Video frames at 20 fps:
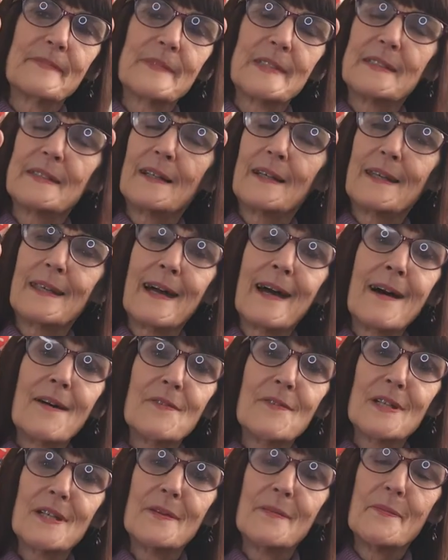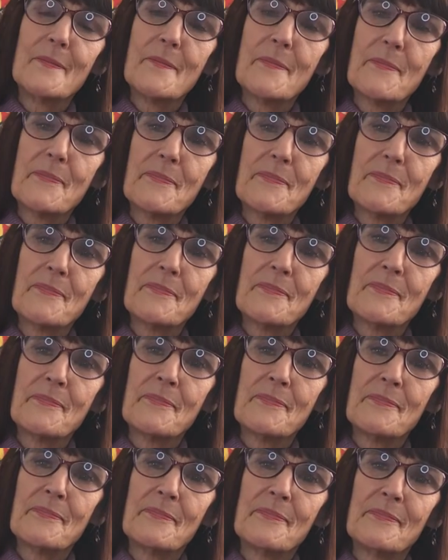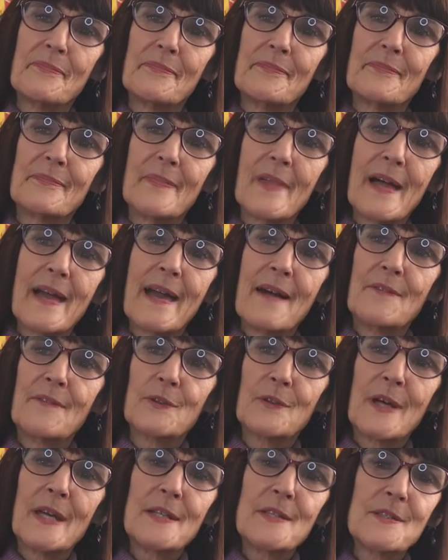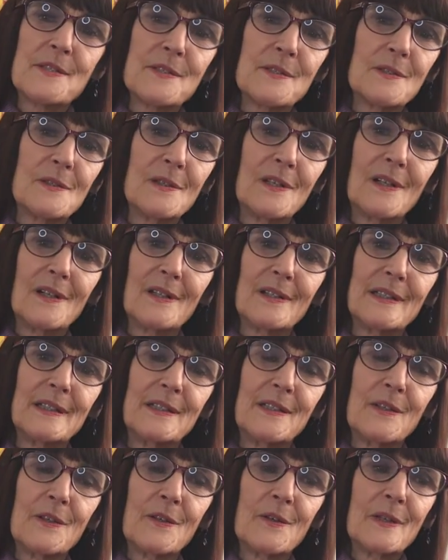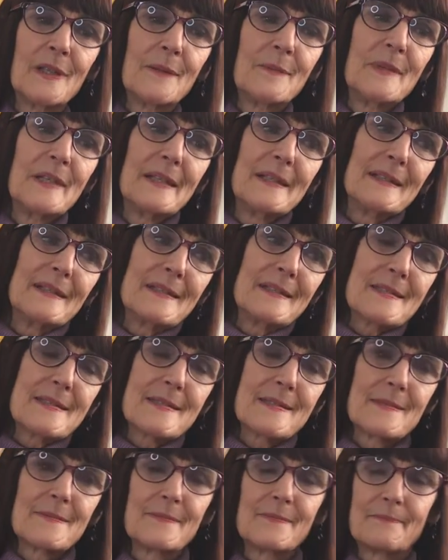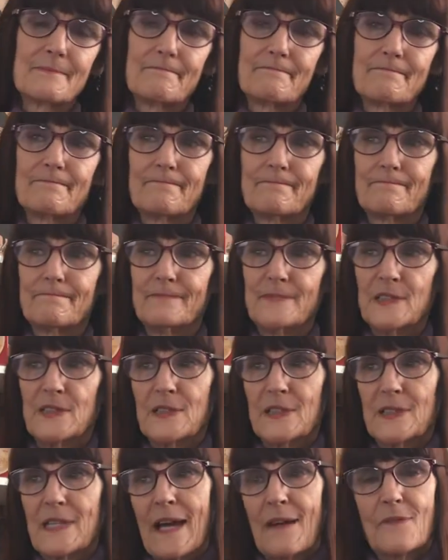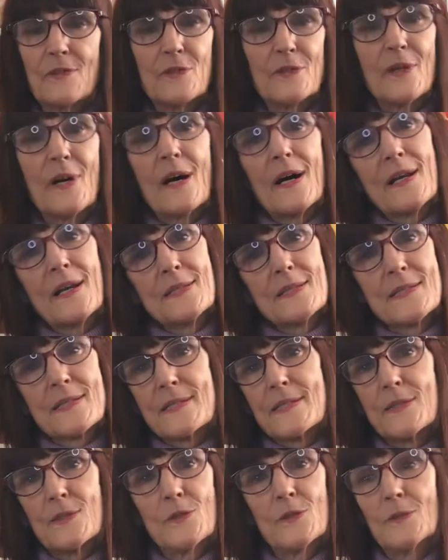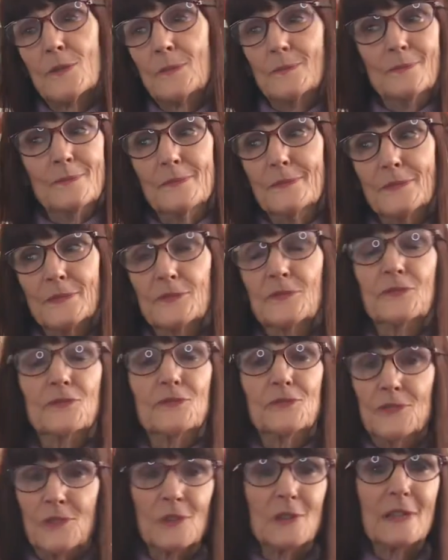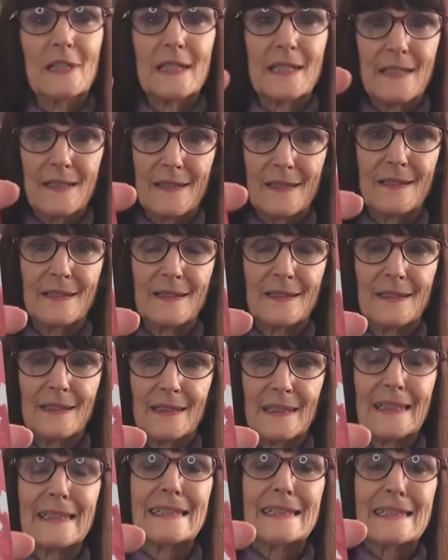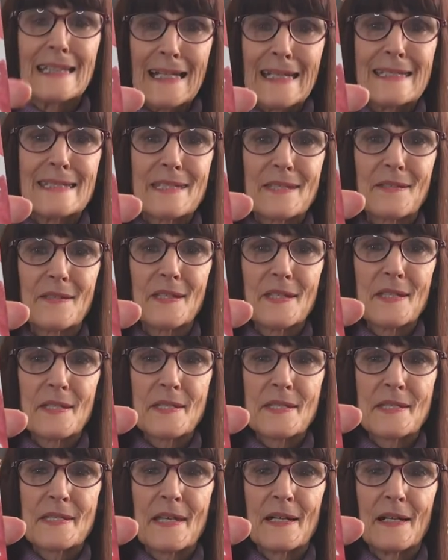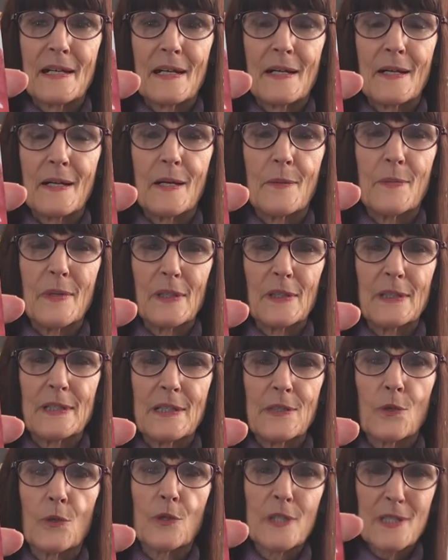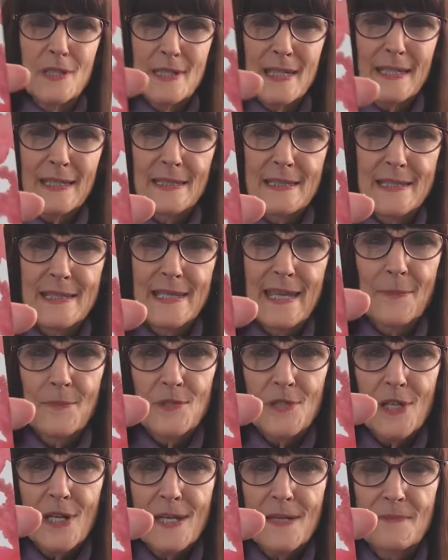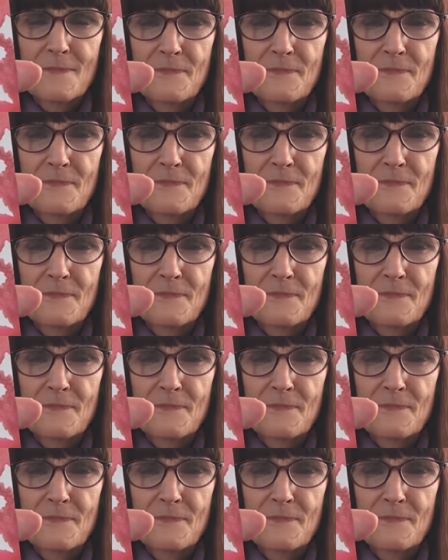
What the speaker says: Gotta have it. I have a gratitude log, you know, and I mean, it's, you can have it or not and still fully ignite this ability. Or you can take a snapshot